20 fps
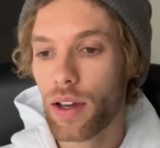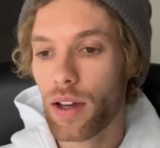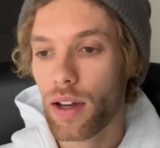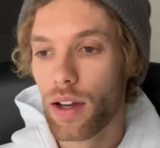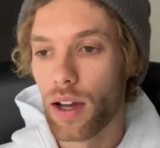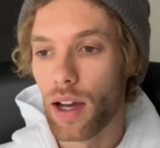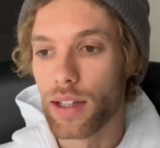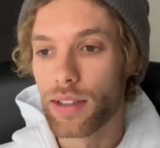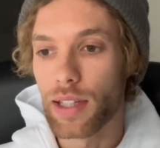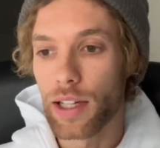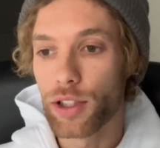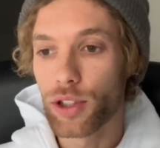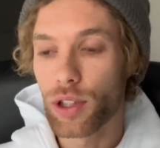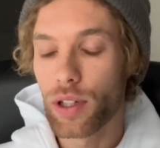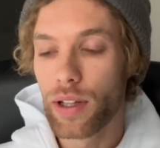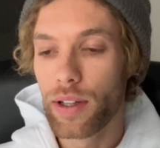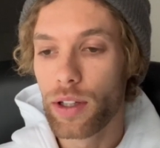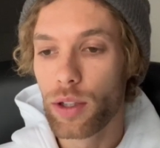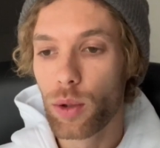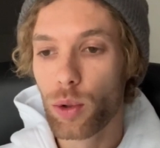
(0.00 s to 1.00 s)

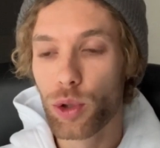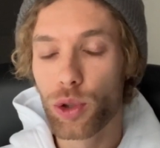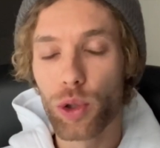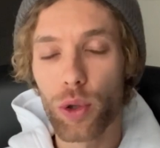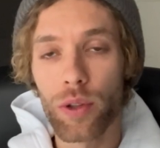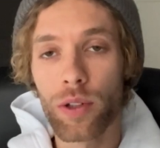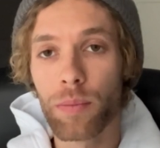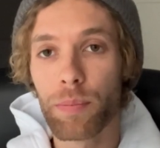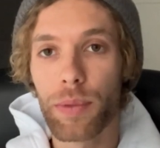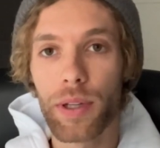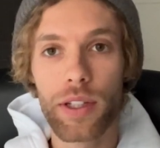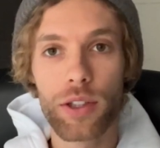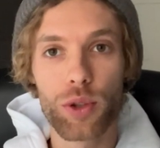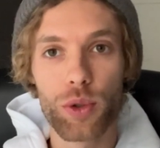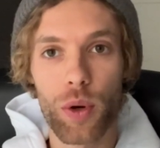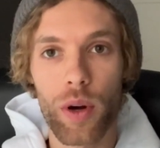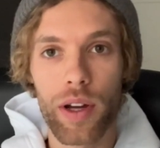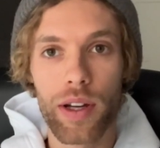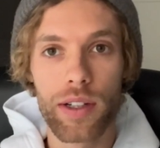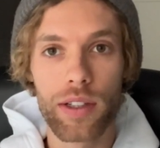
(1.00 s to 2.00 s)
Essentially, you shouldn't be
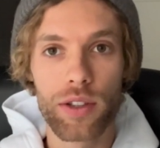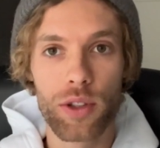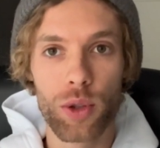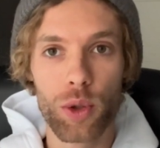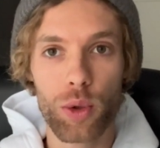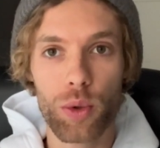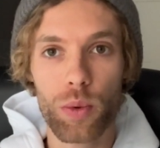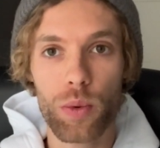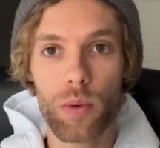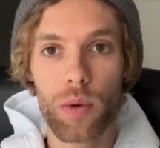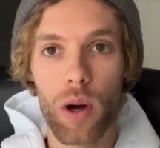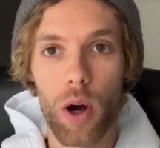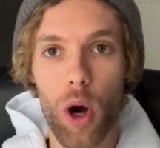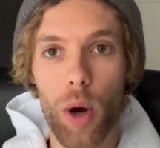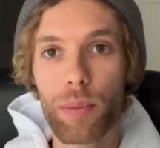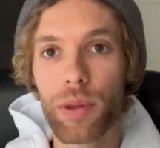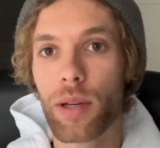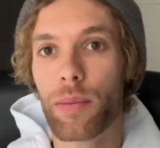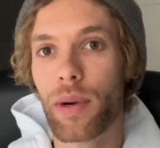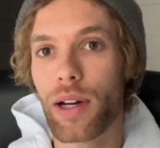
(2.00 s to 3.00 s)
trying to
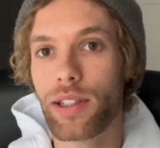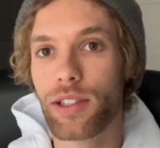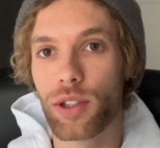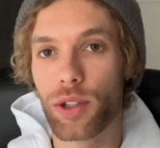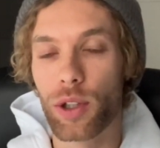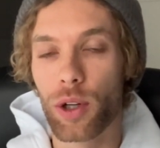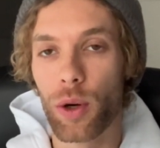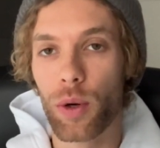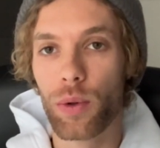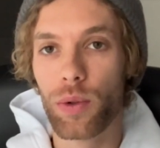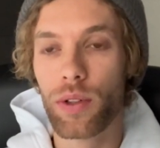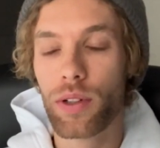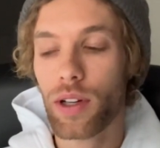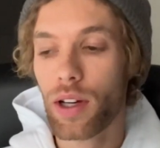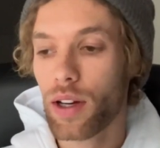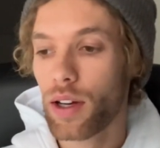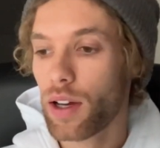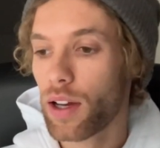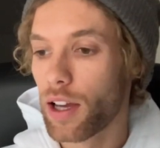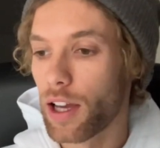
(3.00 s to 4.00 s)
optimize your code
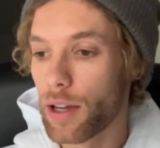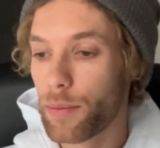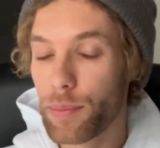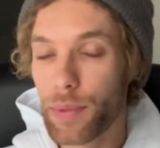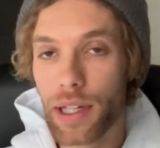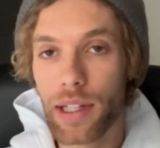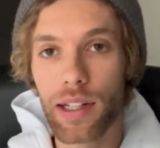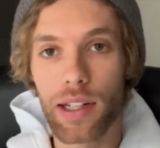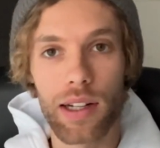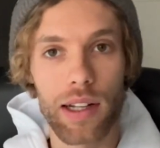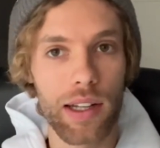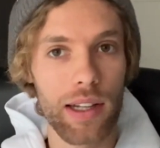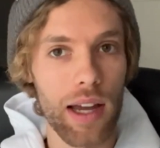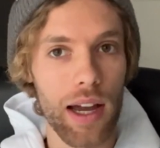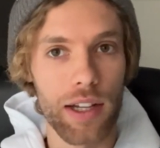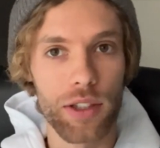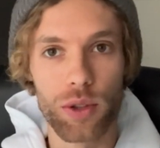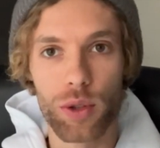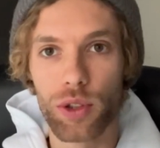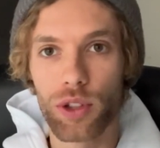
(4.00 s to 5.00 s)
immediately
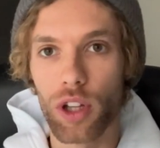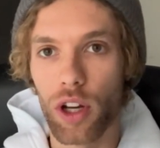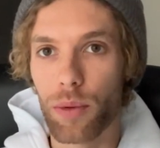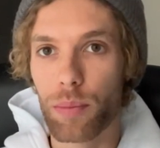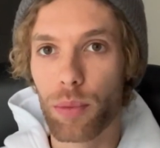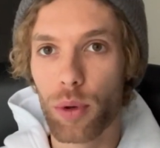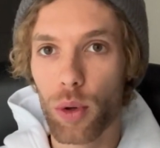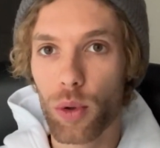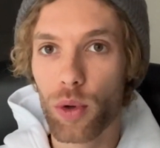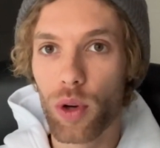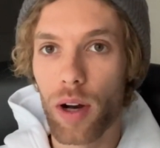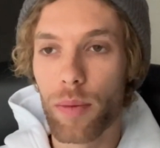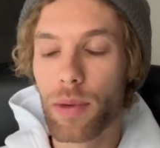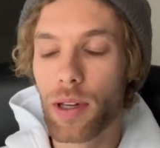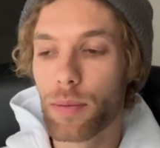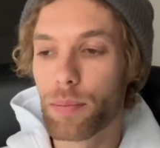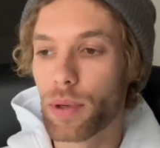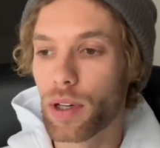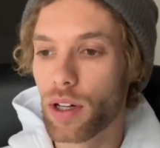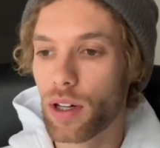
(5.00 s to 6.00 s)
as you start
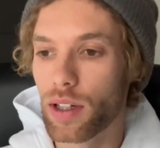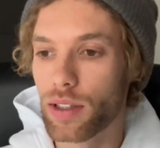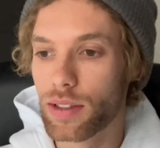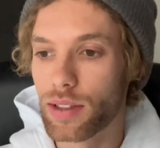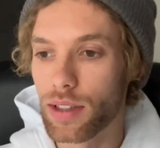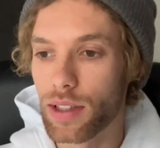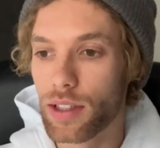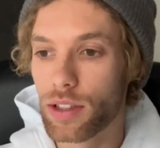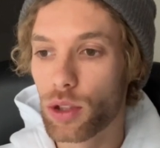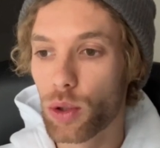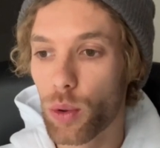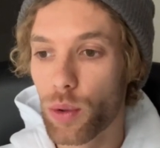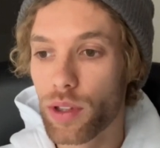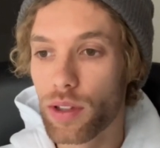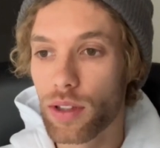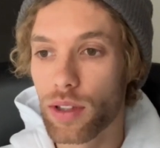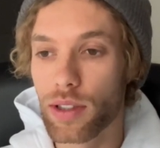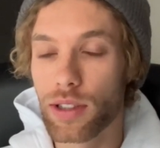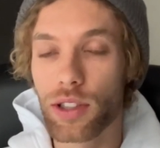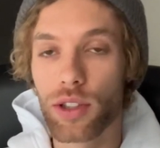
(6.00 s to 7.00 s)
programming because it's going
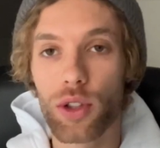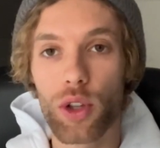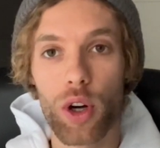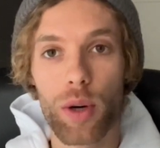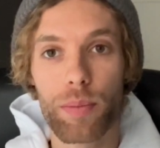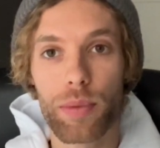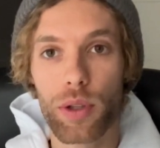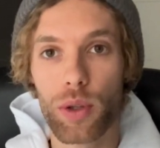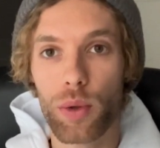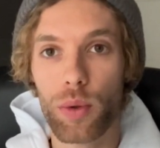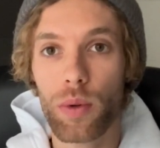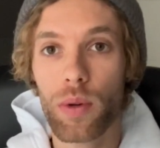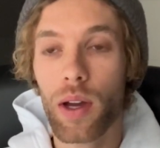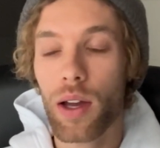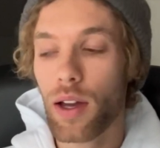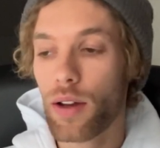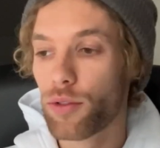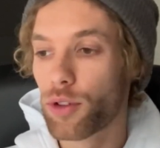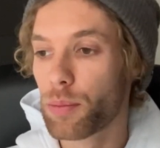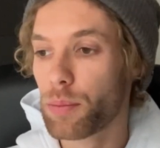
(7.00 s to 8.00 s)
to stop you
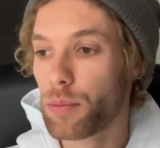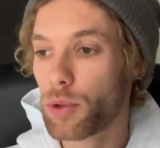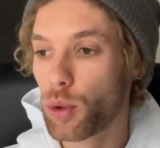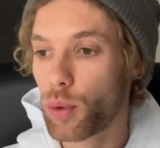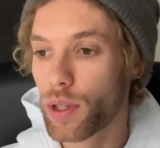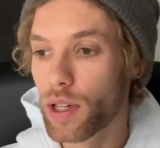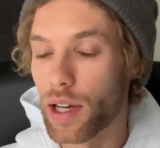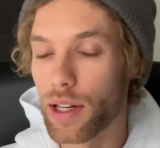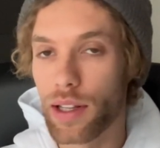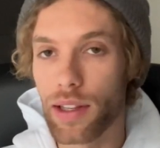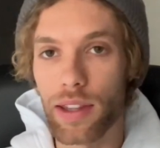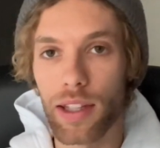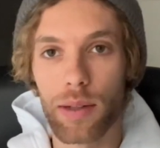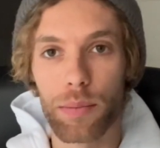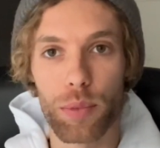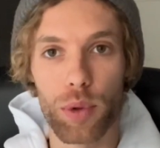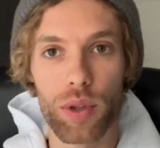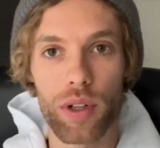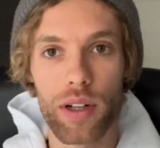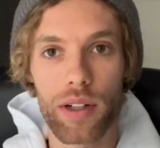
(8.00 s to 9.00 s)
from doing anything
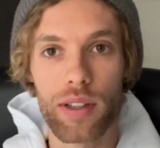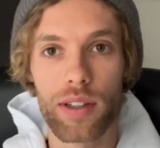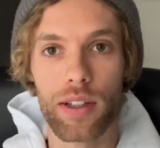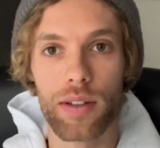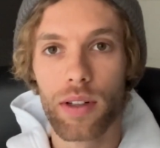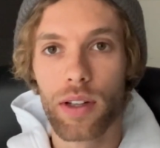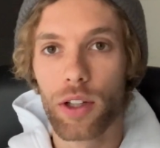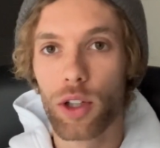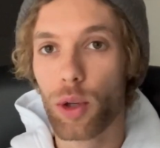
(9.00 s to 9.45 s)
productive.